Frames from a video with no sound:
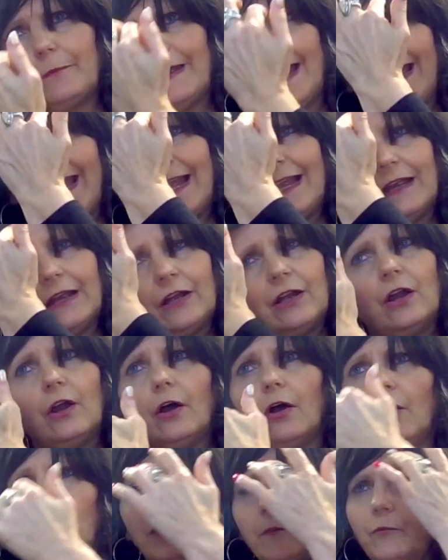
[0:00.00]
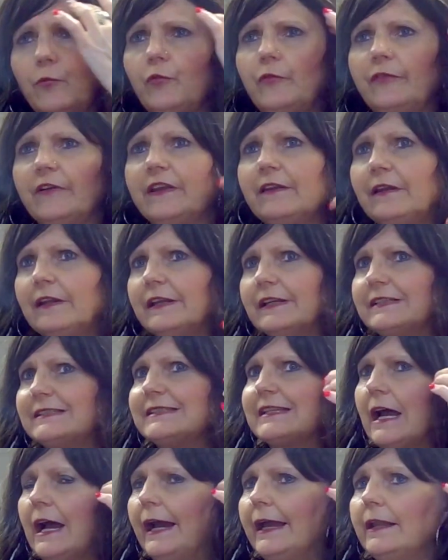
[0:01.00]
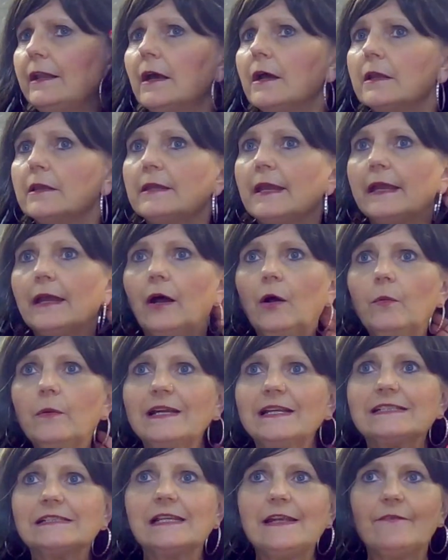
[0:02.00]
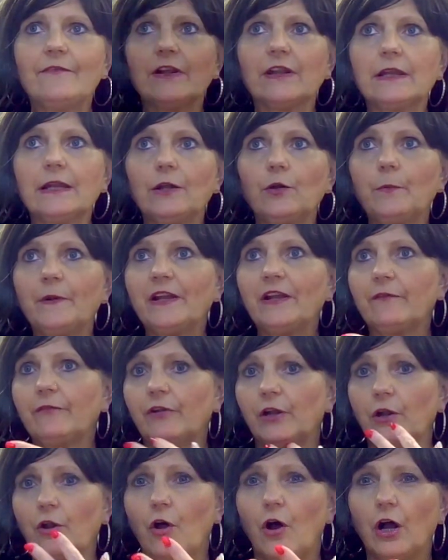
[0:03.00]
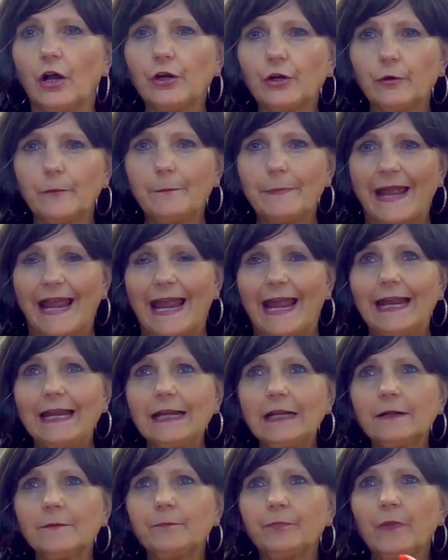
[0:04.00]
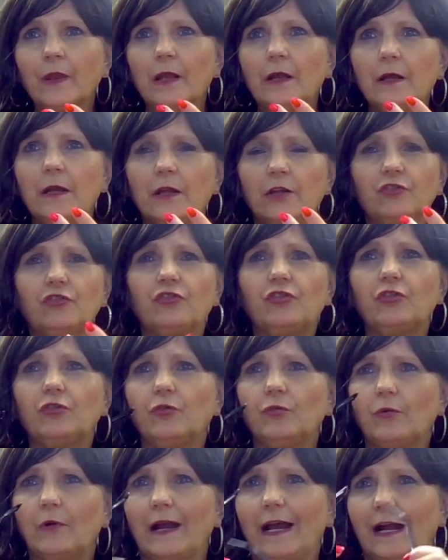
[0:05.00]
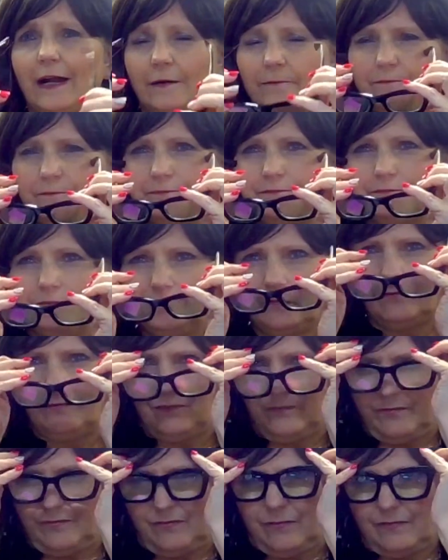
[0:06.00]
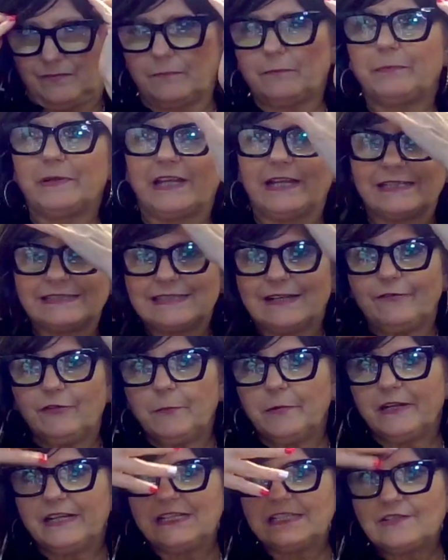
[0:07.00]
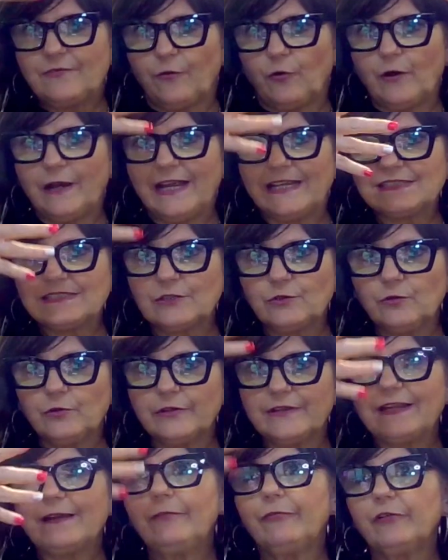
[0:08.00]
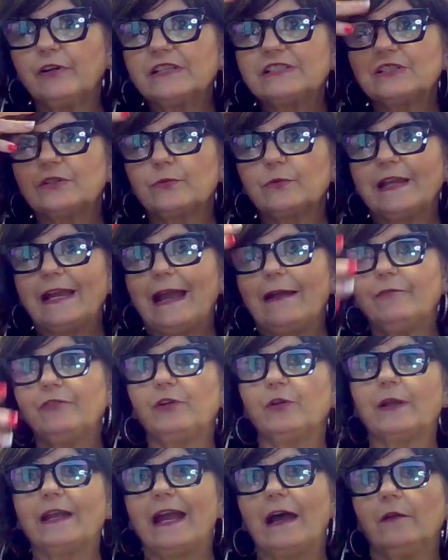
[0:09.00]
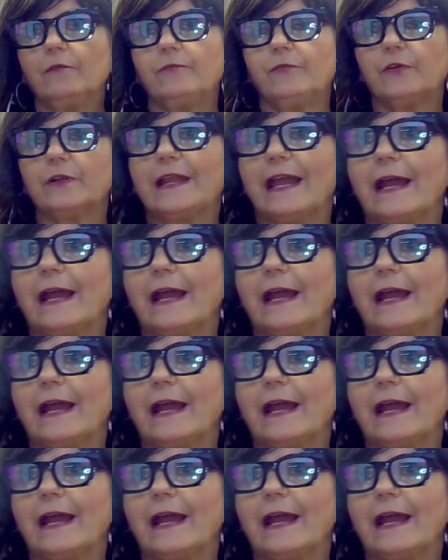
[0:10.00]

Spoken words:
bang or move it to the side. They always leave a little bit of a longer bang to because everybody's forehead's a little different, so they have to account for